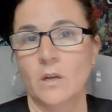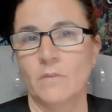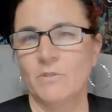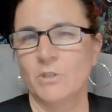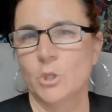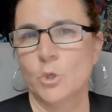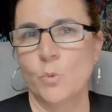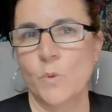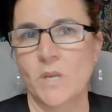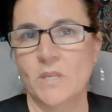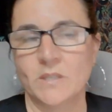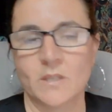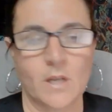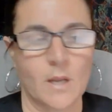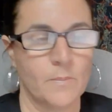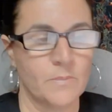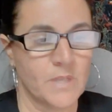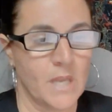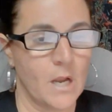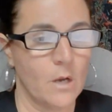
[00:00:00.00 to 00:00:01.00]
2 weeks it
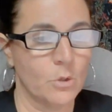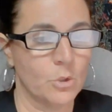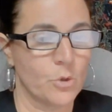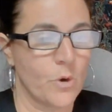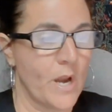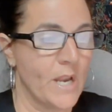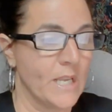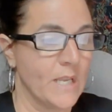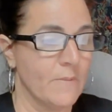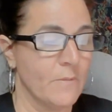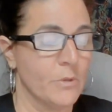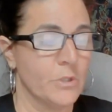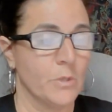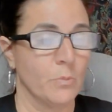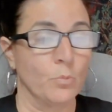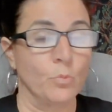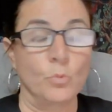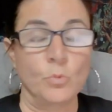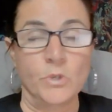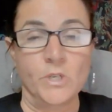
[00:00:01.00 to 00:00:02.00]
comes out, try and give you
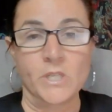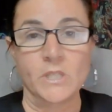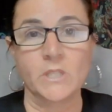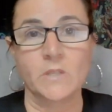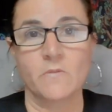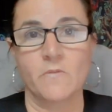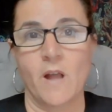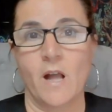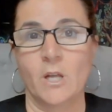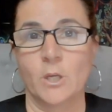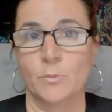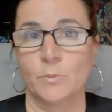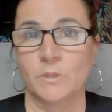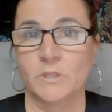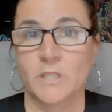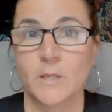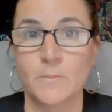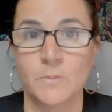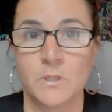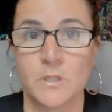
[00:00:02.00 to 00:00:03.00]
some really valuable
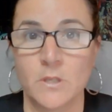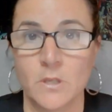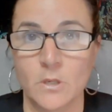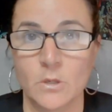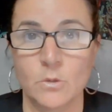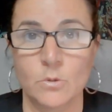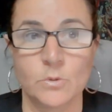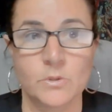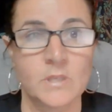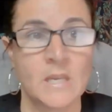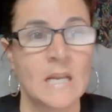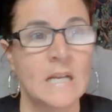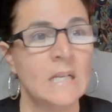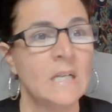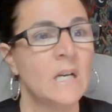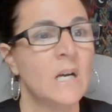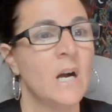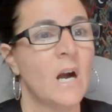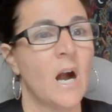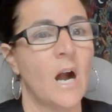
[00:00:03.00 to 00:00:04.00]
tips to use.
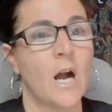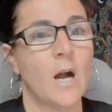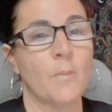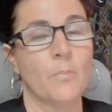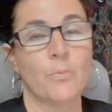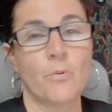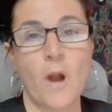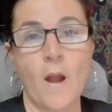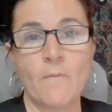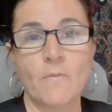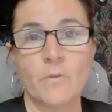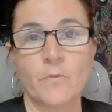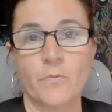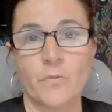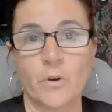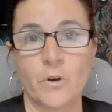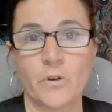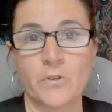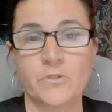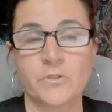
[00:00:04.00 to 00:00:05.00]

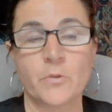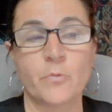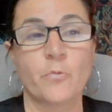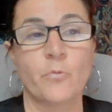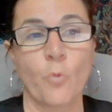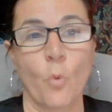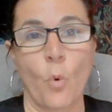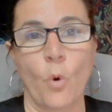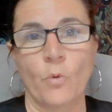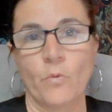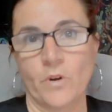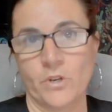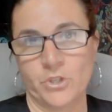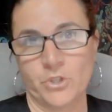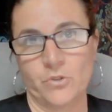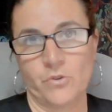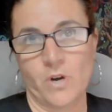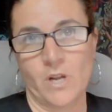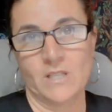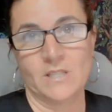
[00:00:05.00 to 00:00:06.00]

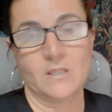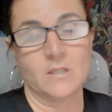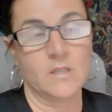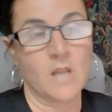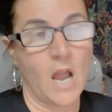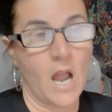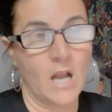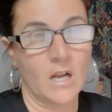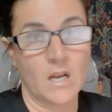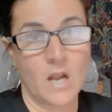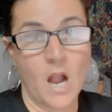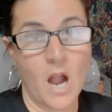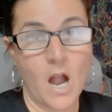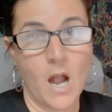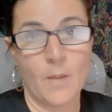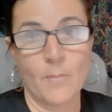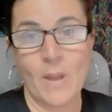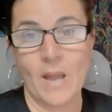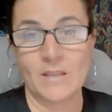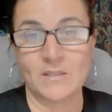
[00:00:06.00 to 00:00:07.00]

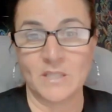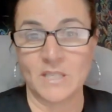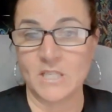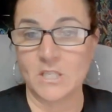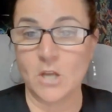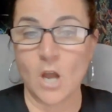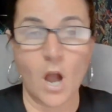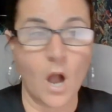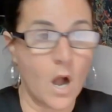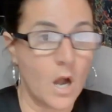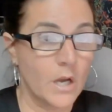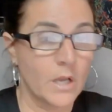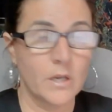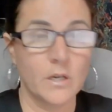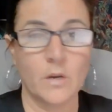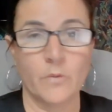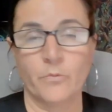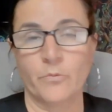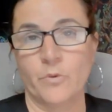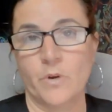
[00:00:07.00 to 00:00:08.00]
ProfitFirstForRestaurants.com has a
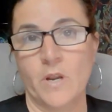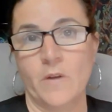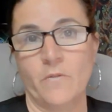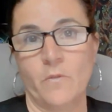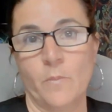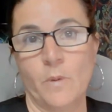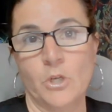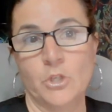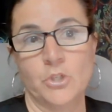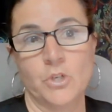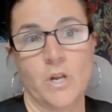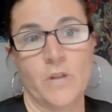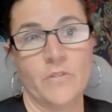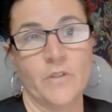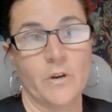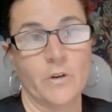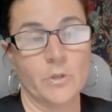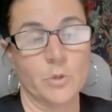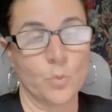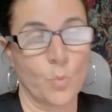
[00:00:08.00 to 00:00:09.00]
ton of free information on
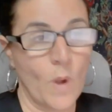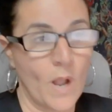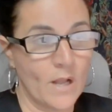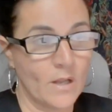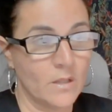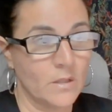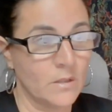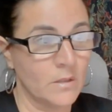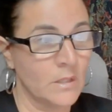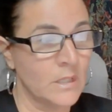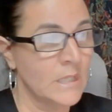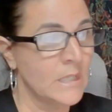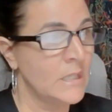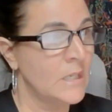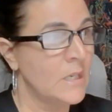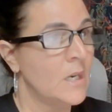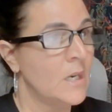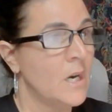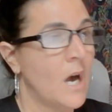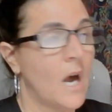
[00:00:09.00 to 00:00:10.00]
there as well.
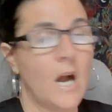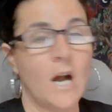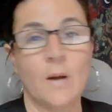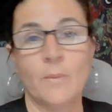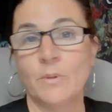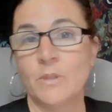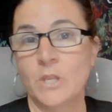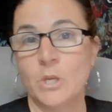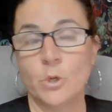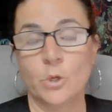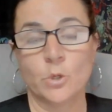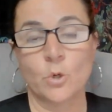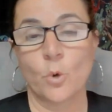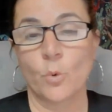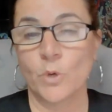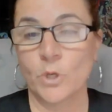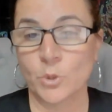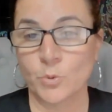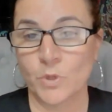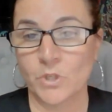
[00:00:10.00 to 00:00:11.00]
And then you can
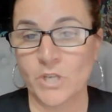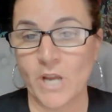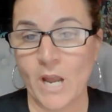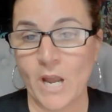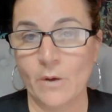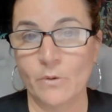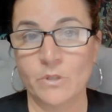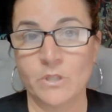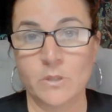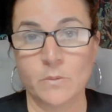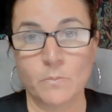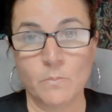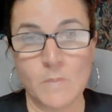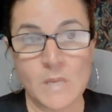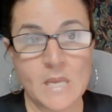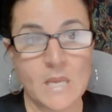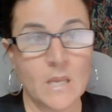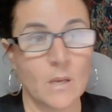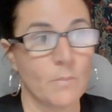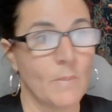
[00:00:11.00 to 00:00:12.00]
always reach out to
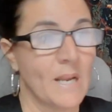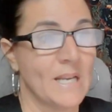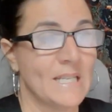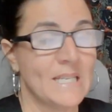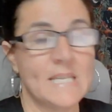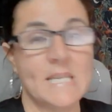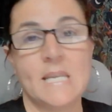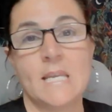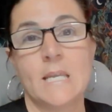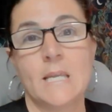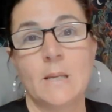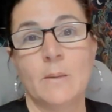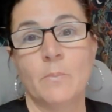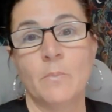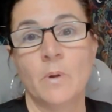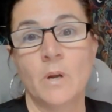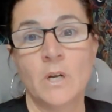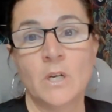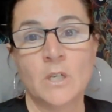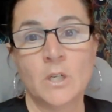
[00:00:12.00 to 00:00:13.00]
me and my
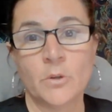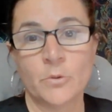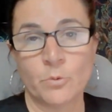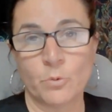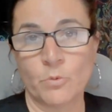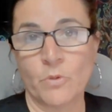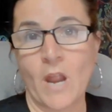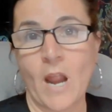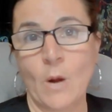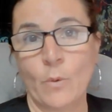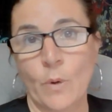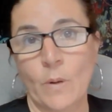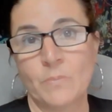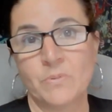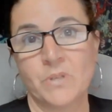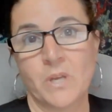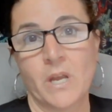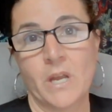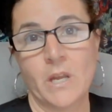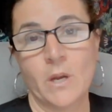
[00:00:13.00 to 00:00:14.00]
team through that
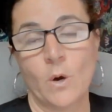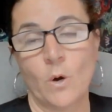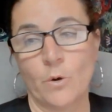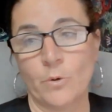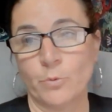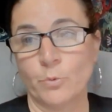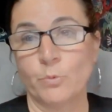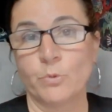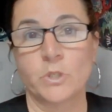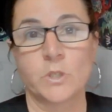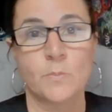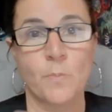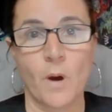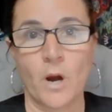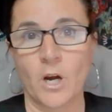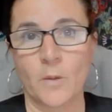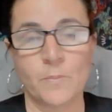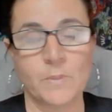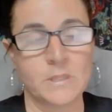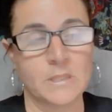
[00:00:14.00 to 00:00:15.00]
website or through
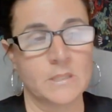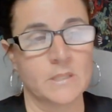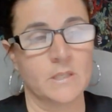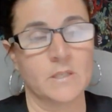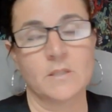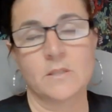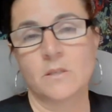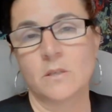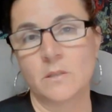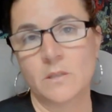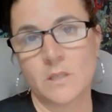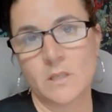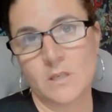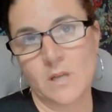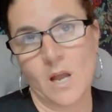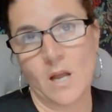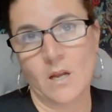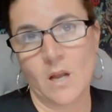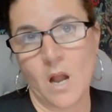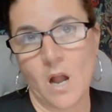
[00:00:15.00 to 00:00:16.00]

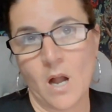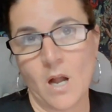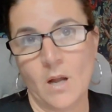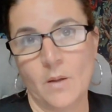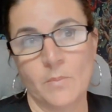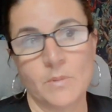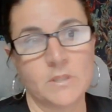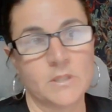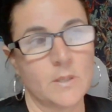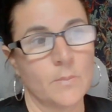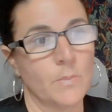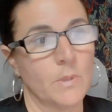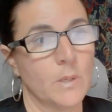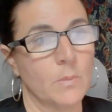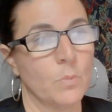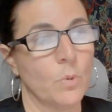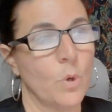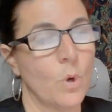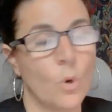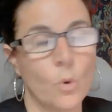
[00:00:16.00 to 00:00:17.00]
sparkbusinessconsulting.com, and
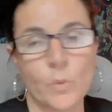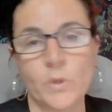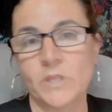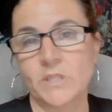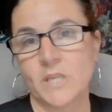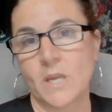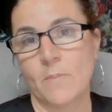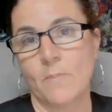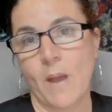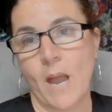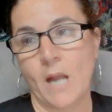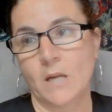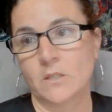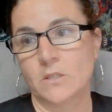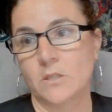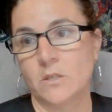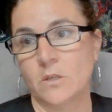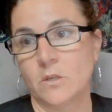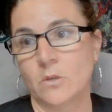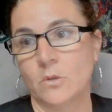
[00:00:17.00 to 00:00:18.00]
somebody will always get back
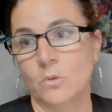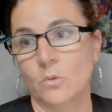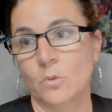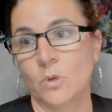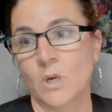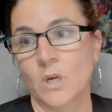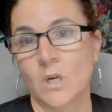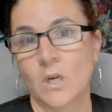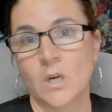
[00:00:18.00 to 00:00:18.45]
to you.